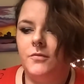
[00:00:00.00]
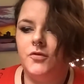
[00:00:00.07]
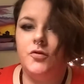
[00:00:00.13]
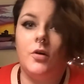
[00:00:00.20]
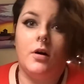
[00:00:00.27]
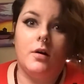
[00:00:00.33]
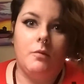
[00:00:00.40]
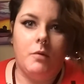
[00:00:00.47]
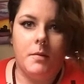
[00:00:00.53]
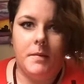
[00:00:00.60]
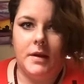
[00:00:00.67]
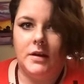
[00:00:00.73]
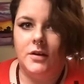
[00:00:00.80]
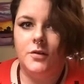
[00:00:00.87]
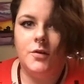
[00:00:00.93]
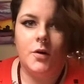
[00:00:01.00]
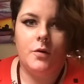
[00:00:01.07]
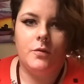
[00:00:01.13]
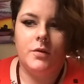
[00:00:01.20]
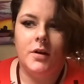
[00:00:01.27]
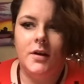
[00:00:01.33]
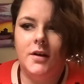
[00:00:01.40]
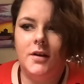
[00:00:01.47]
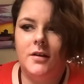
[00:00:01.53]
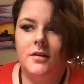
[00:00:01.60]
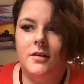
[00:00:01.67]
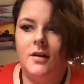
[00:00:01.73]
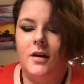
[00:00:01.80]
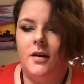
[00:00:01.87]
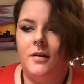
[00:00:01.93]
drug women. You don't
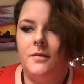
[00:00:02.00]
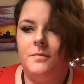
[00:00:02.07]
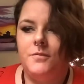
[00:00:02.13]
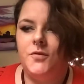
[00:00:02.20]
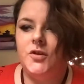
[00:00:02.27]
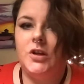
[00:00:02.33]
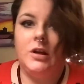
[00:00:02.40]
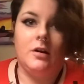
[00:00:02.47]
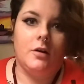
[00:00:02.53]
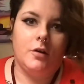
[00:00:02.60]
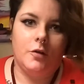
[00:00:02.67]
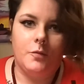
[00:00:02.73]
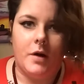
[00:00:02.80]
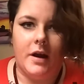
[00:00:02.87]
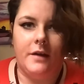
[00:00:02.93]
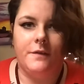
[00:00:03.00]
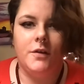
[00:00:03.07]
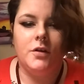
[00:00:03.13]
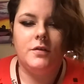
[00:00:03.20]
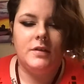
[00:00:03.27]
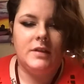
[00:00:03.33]
cheat on your wife.